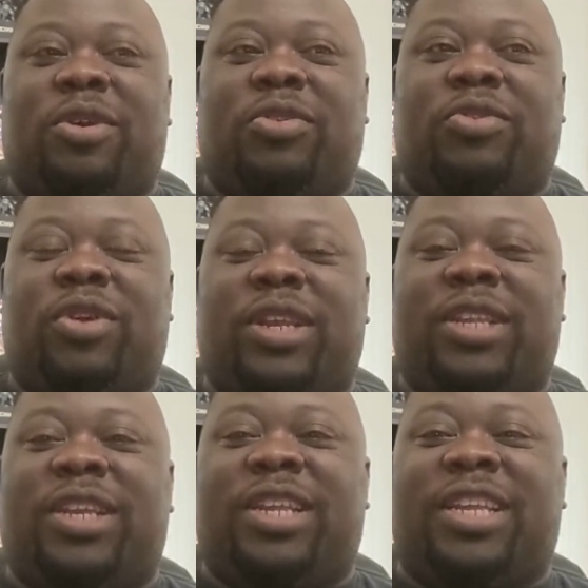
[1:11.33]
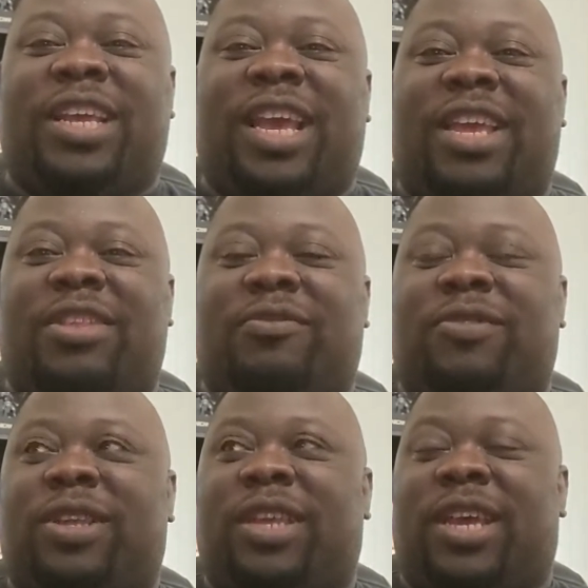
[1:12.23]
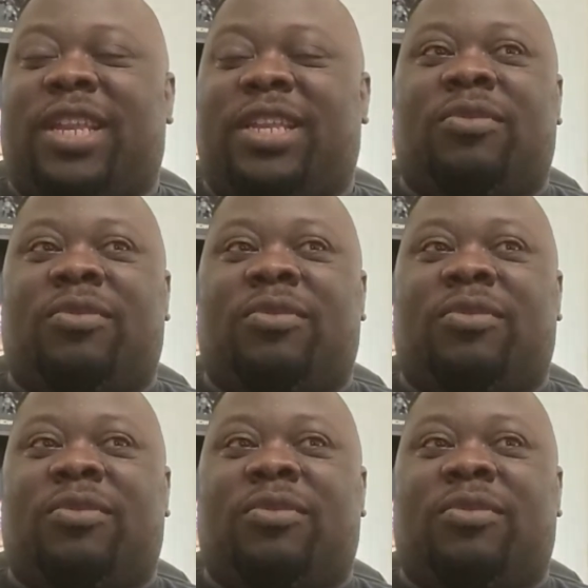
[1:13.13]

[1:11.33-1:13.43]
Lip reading: her true identity as of yet.